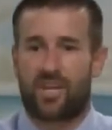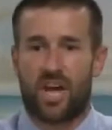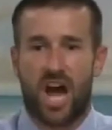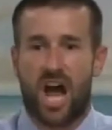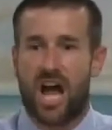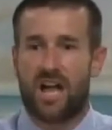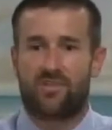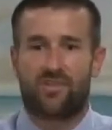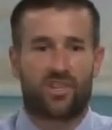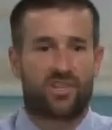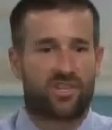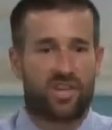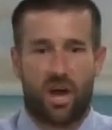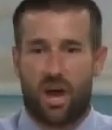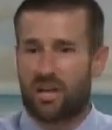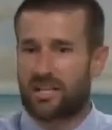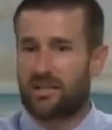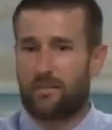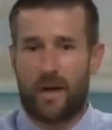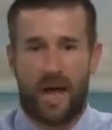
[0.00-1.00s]
God just
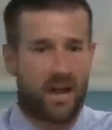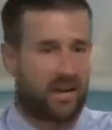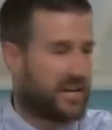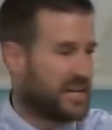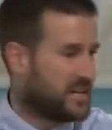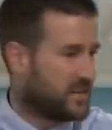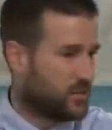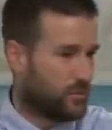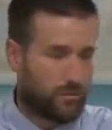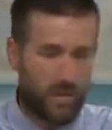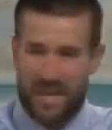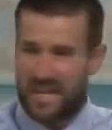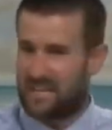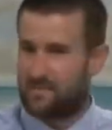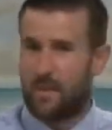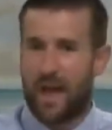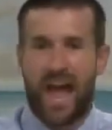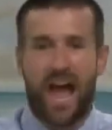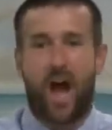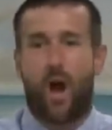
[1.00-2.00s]
talks about his
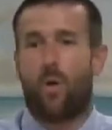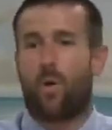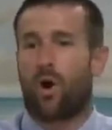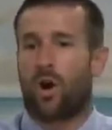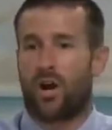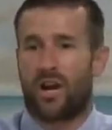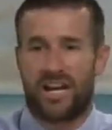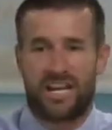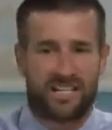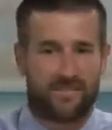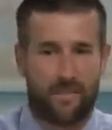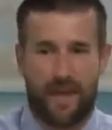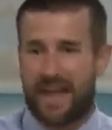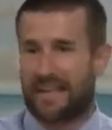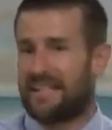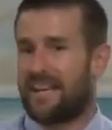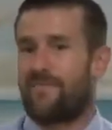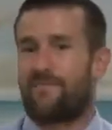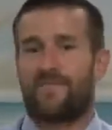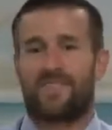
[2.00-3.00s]
power, his
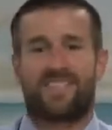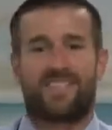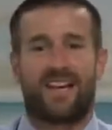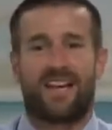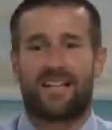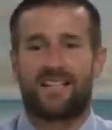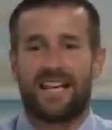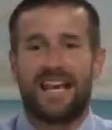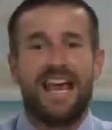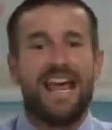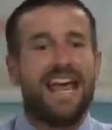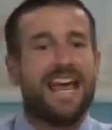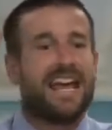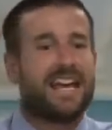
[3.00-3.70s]
magnificence,